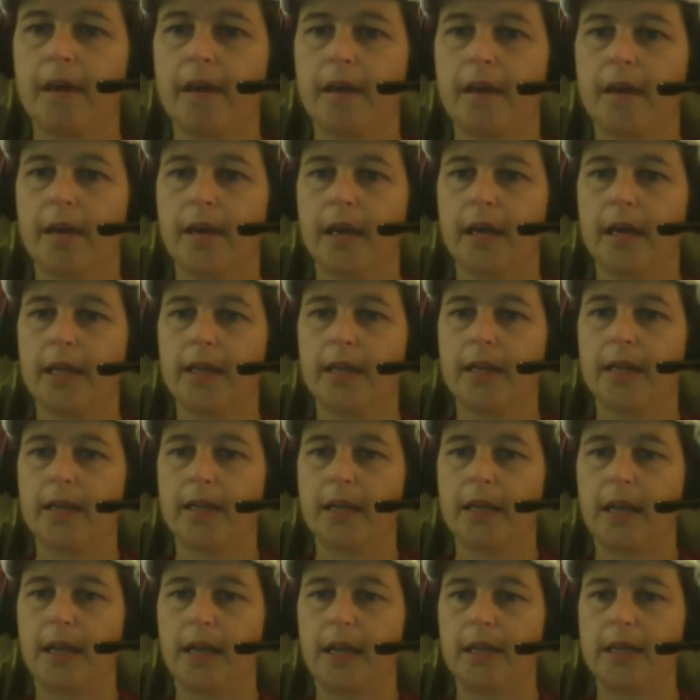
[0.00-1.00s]
And
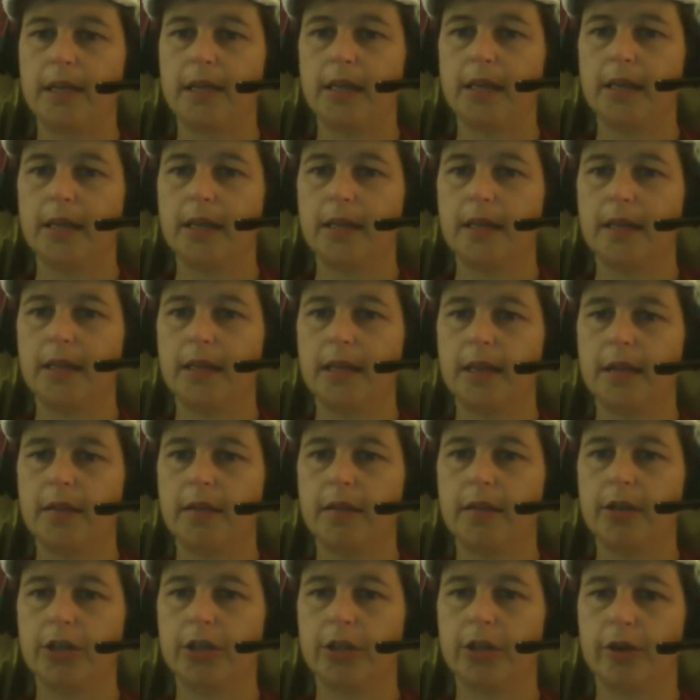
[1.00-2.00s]
underneath there
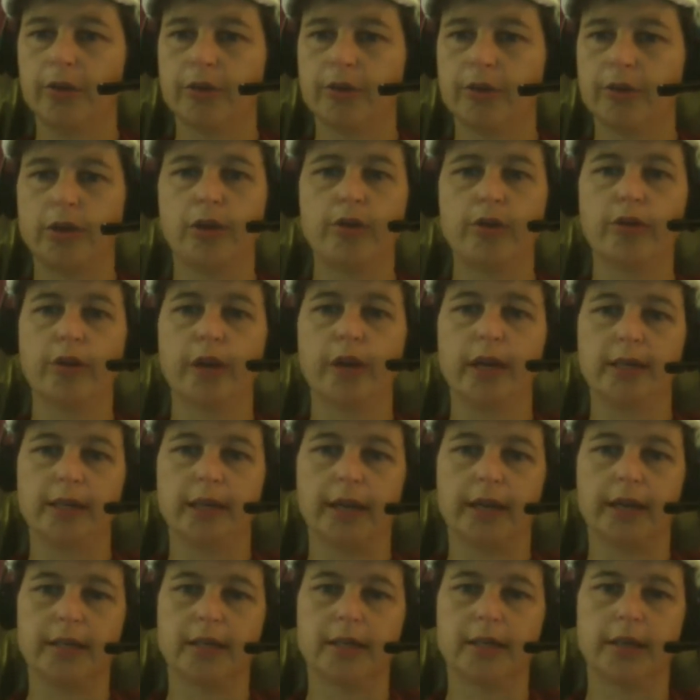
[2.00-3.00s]
it shows who has
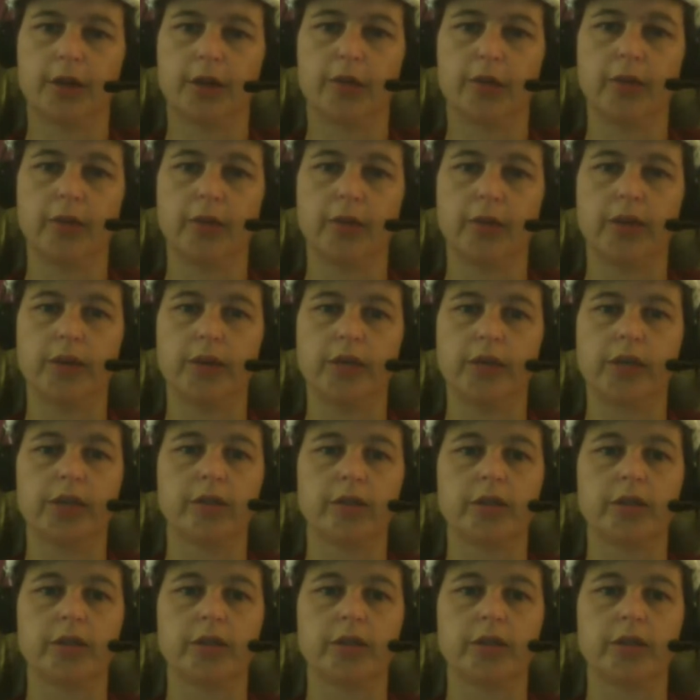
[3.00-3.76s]
asked the question.